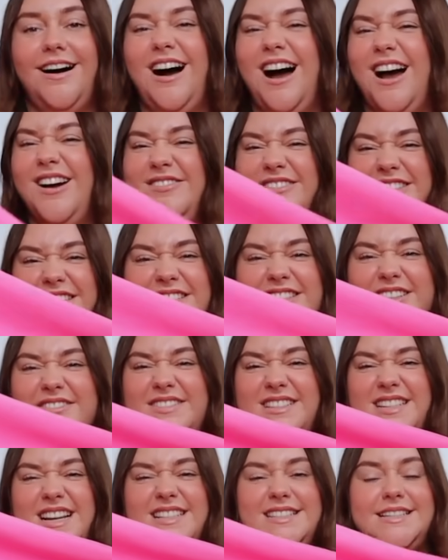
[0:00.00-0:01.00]
I'm just
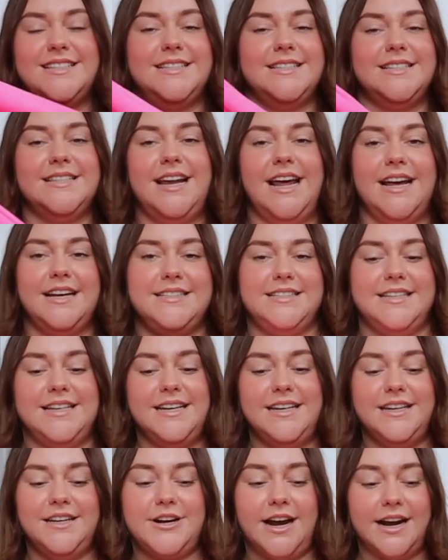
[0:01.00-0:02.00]
obsessed. This is an
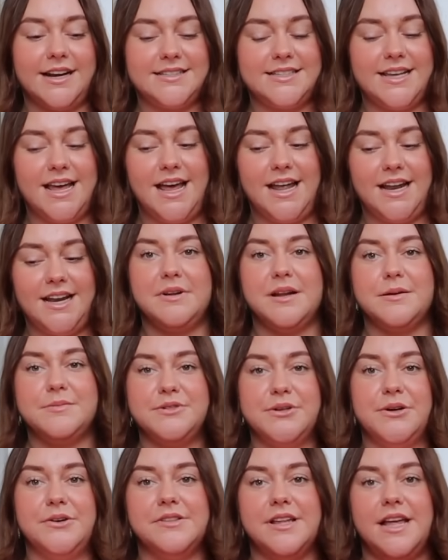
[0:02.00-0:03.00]
XE track set, but I'm
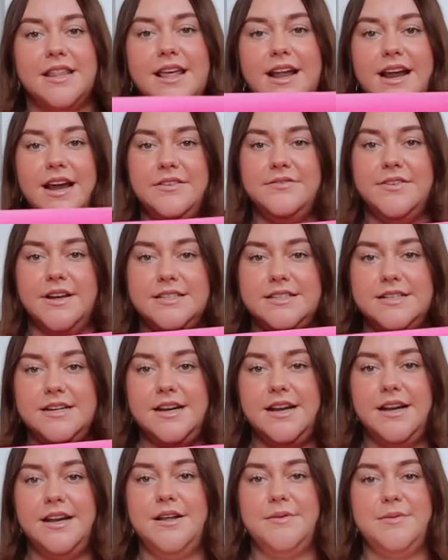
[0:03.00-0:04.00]
so glad that I
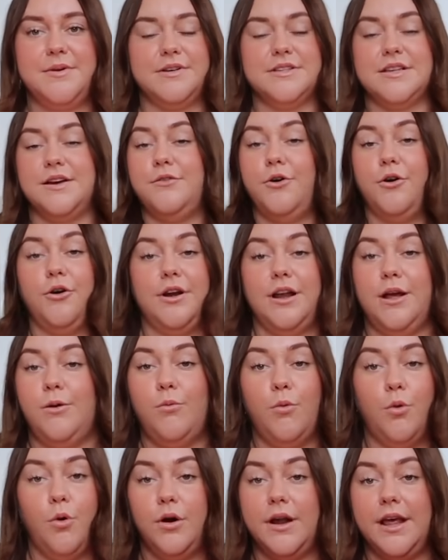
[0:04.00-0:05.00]
invested in it because I've already
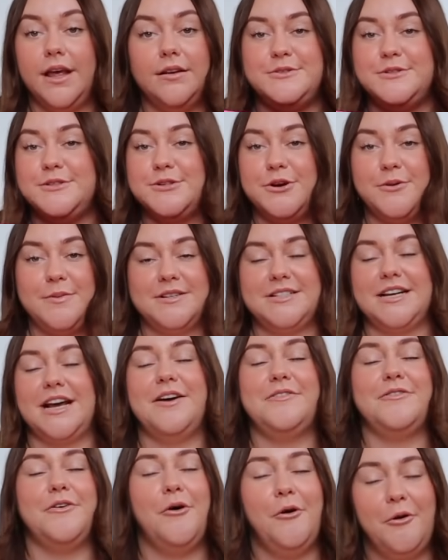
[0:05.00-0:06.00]
worn it so much. Like,
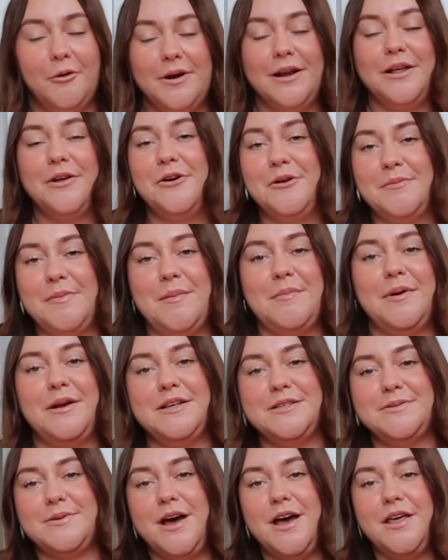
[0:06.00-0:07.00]
I've already gotten my
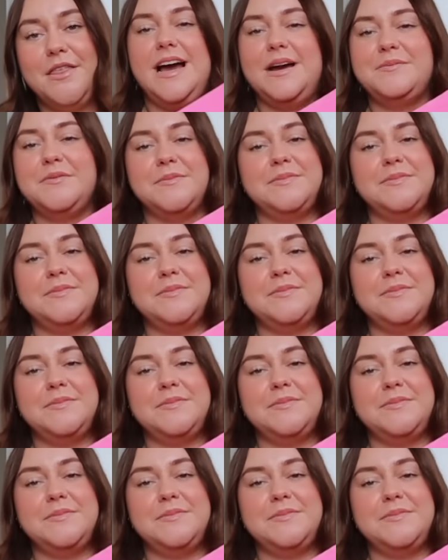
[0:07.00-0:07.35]
money's worth. I'm